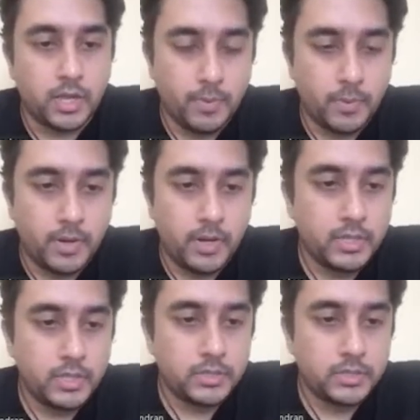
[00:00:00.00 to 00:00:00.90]

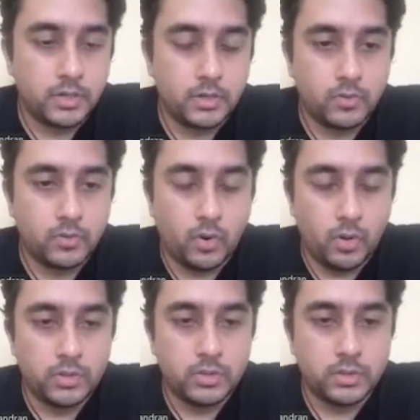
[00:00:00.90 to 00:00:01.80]
capabilities,
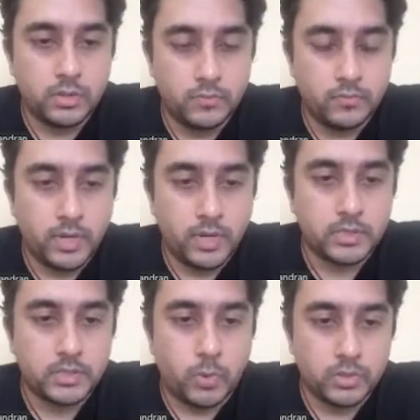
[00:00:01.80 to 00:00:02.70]
all the
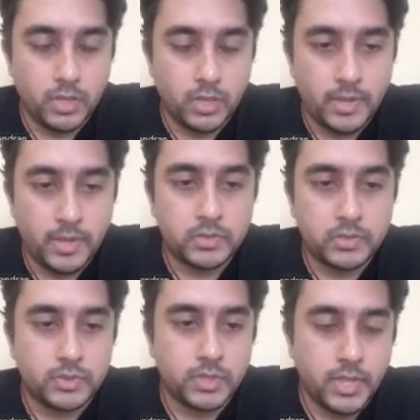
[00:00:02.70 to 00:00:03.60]
various
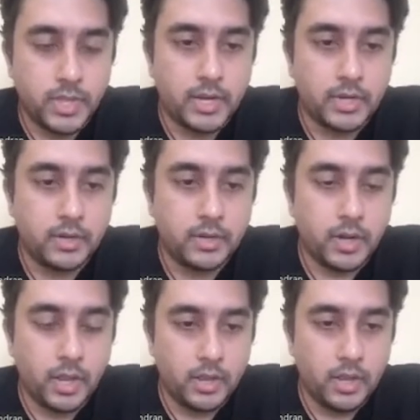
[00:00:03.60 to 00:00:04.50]
APIs which are there under
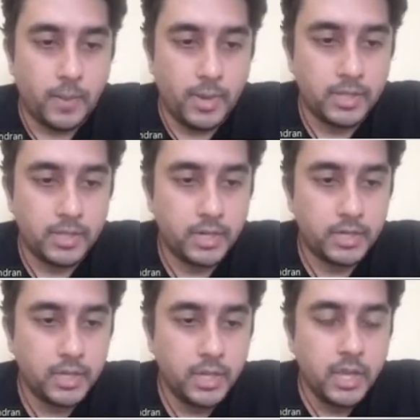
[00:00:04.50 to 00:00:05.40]
ML
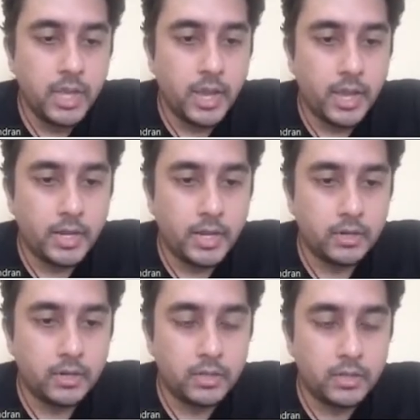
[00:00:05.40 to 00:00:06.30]
kit.
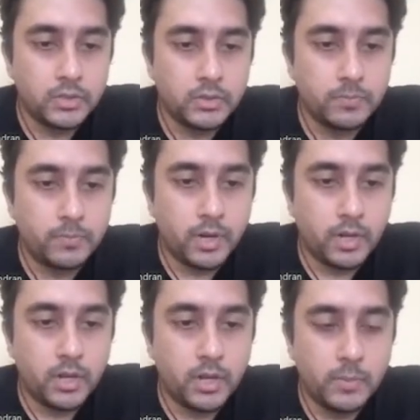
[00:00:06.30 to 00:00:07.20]
And in
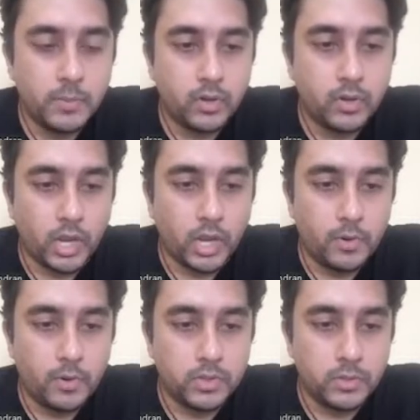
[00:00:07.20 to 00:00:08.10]
particular, I'll be talking
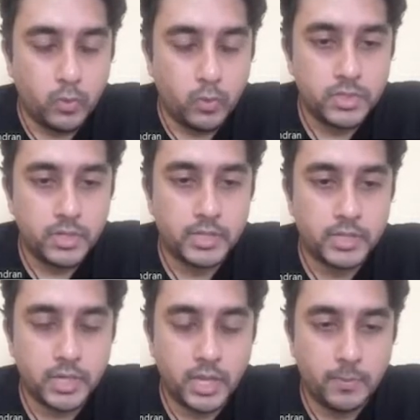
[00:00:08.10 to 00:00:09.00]
about the post
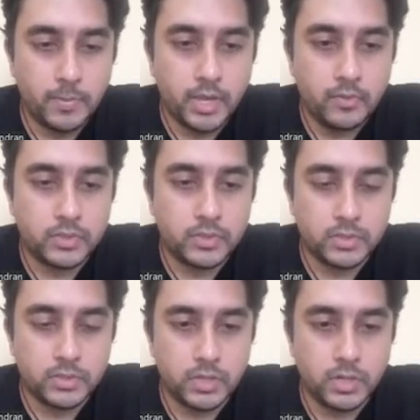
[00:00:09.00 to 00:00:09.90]
detection API, which
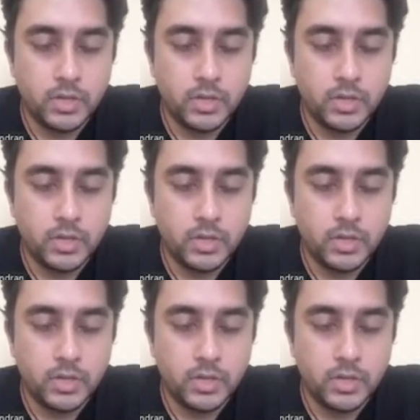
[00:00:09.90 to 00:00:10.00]
is